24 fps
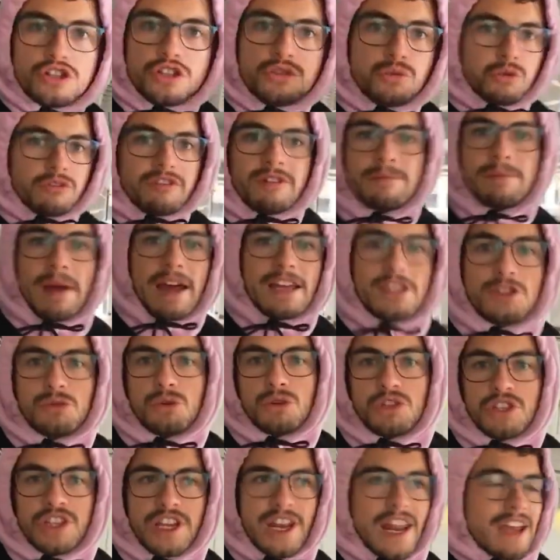wandering back towards
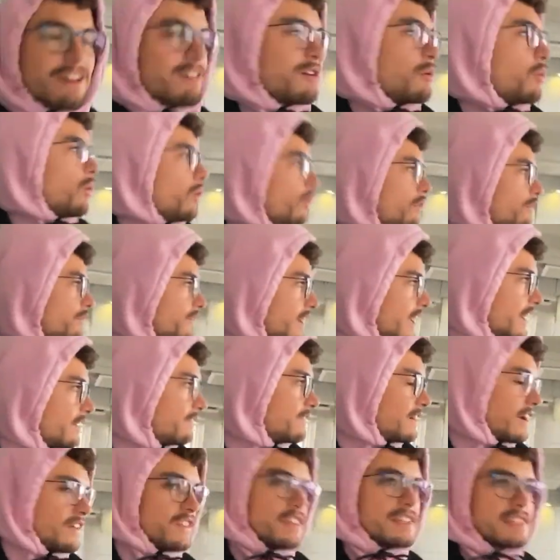Canary Wharf, and I
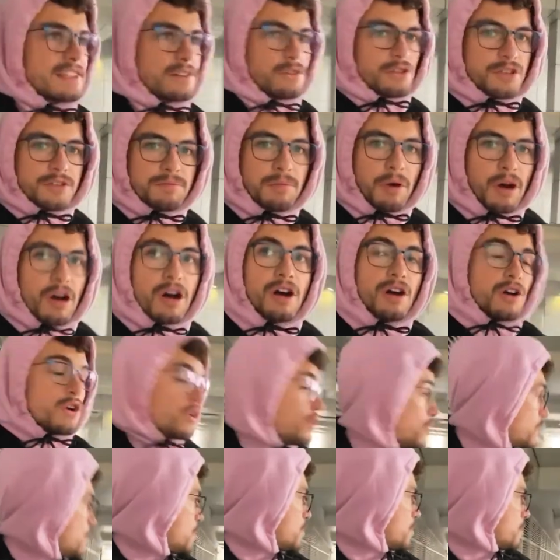found this little spot,
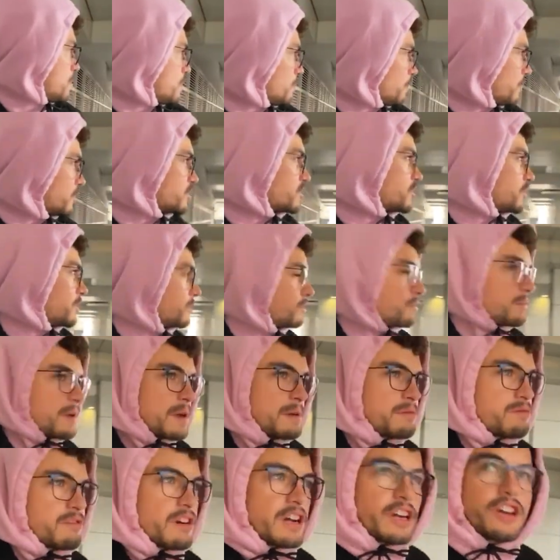which should be
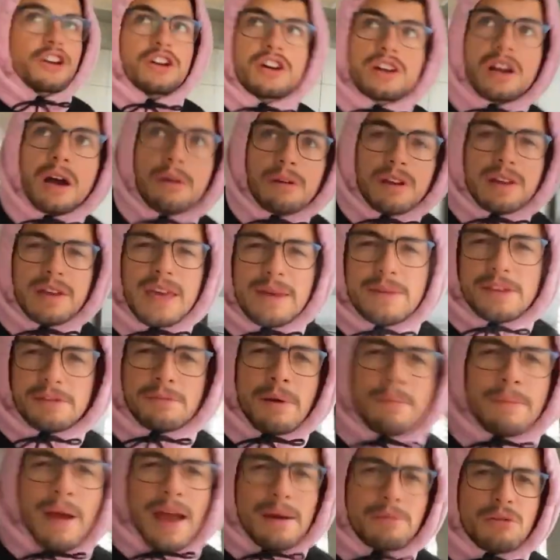pretty good. I'm going to keep this in my
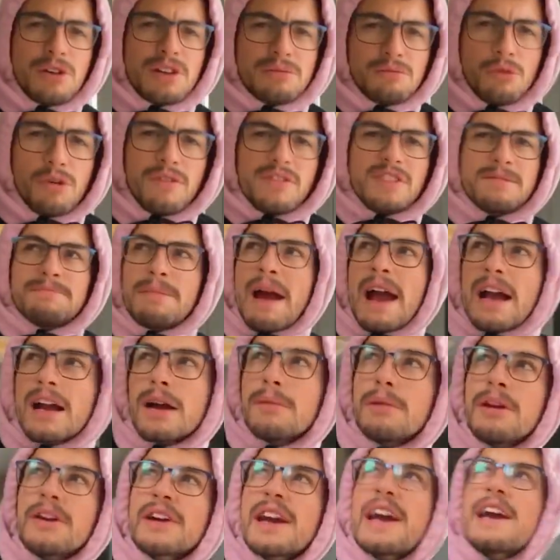back pocket more as a backup
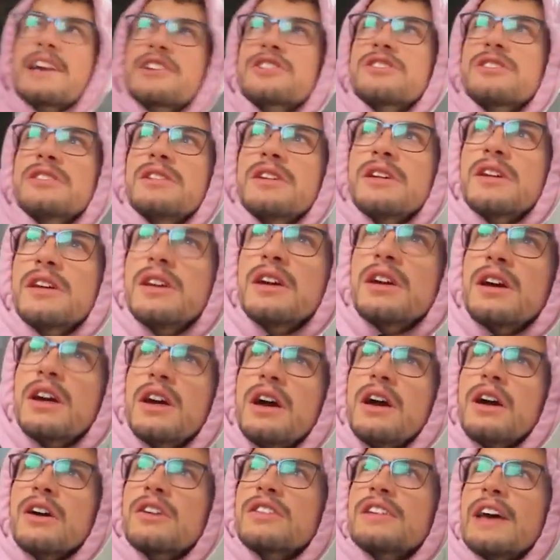location.
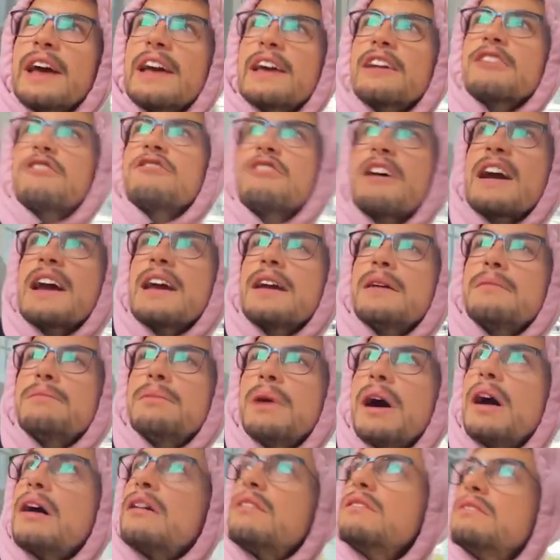It ain't great, but
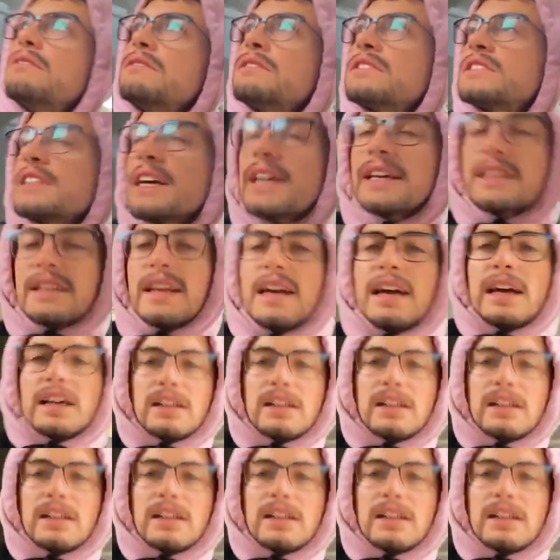ooh, saying that,